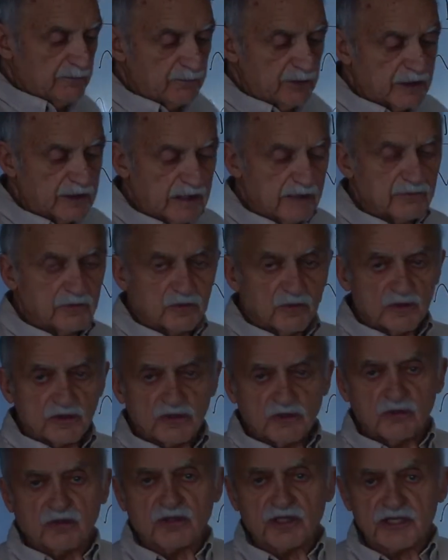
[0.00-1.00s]
becomes what's
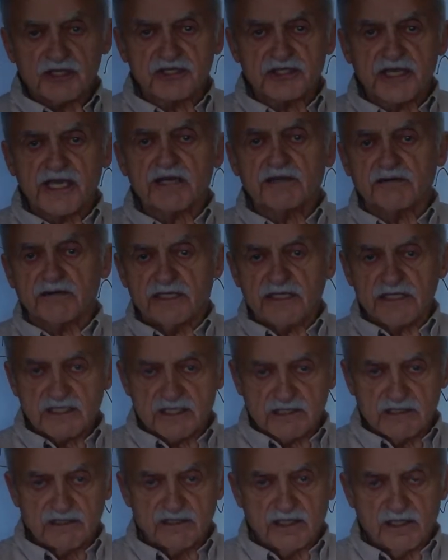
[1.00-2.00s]
called a
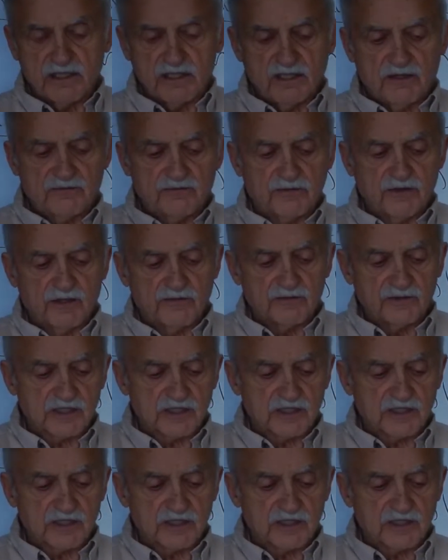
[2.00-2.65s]
series of